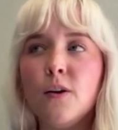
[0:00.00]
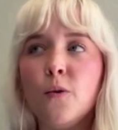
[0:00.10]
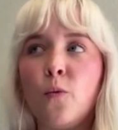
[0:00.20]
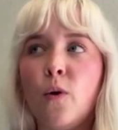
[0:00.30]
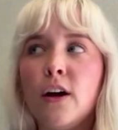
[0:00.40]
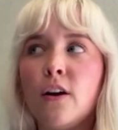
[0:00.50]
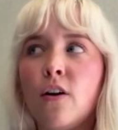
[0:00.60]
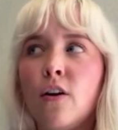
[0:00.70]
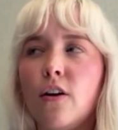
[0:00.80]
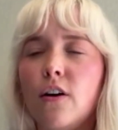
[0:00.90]
what
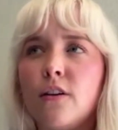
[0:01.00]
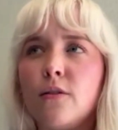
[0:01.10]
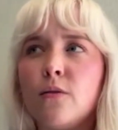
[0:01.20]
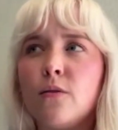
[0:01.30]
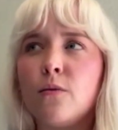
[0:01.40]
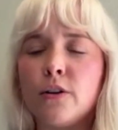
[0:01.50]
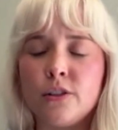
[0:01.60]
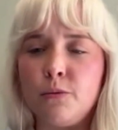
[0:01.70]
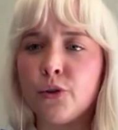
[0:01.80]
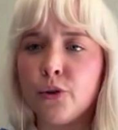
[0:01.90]
are
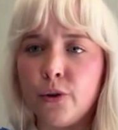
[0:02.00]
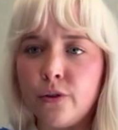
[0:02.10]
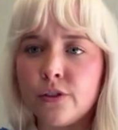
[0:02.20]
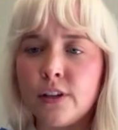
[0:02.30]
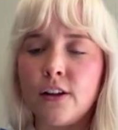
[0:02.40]
some truths that